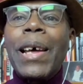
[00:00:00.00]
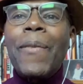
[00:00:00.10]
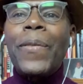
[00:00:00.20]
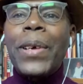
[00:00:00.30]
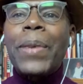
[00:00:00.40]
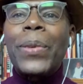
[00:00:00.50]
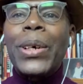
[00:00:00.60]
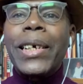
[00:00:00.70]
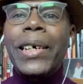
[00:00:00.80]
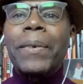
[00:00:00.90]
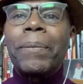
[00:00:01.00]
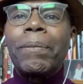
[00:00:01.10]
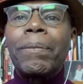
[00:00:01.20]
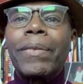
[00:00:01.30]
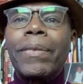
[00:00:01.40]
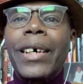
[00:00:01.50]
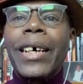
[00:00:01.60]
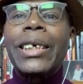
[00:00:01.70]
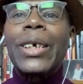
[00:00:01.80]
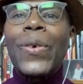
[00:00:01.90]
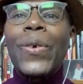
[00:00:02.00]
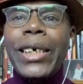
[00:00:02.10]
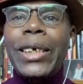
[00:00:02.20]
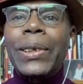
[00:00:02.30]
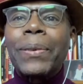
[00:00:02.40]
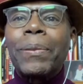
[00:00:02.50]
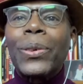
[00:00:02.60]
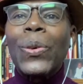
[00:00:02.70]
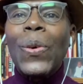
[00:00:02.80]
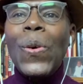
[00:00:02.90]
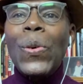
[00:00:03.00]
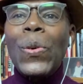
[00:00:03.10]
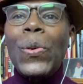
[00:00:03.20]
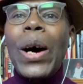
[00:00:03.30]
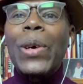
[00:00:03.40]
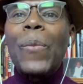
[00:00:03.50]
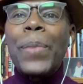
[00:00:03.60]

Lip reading: everybody has a right to own an